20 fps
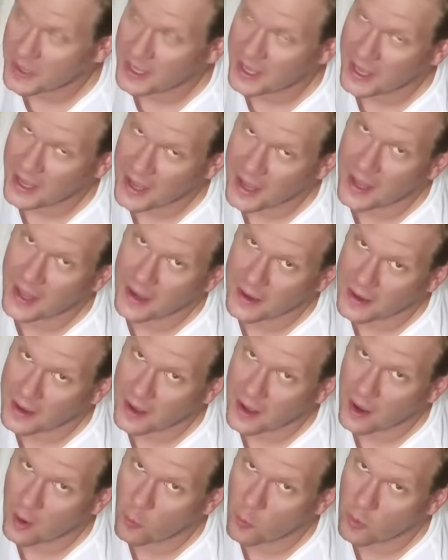be it,
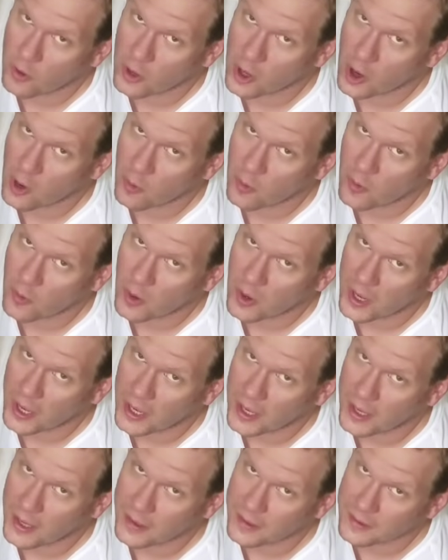and we'll go
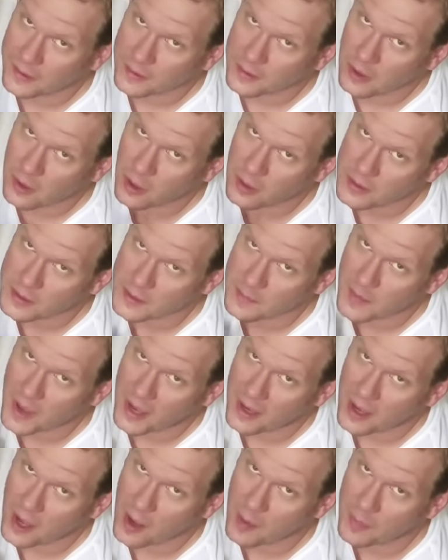and close it
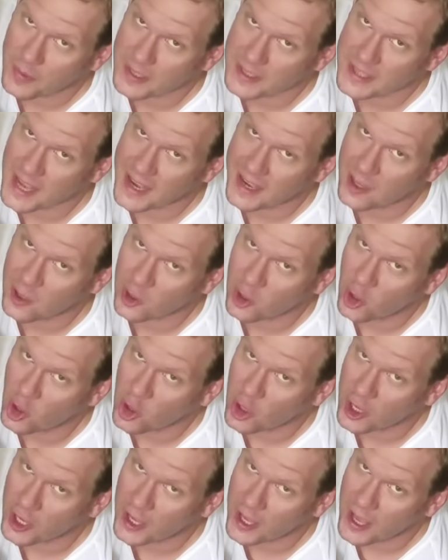back up and take a
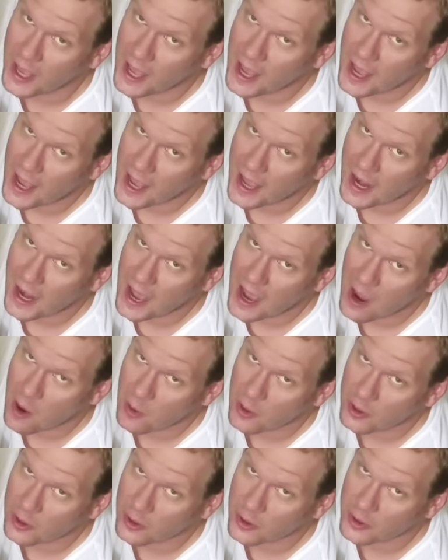look at how
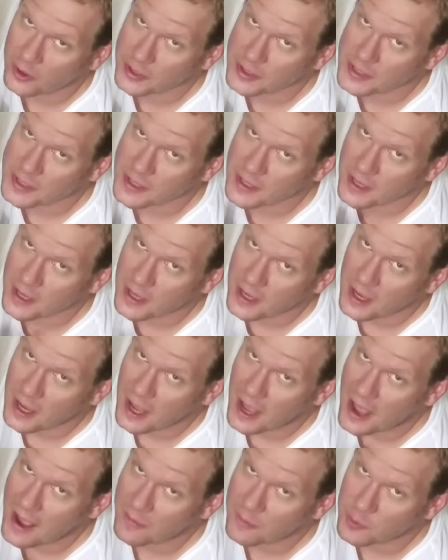it looks
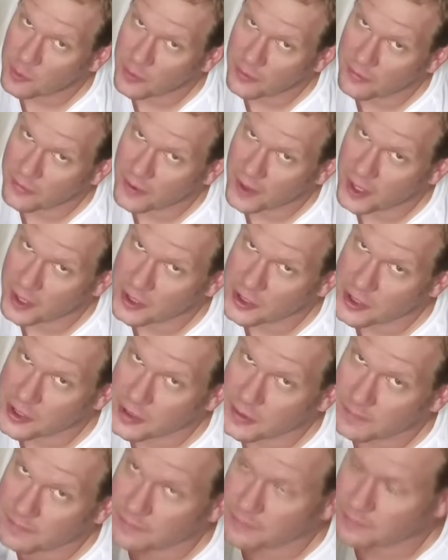after we've finished.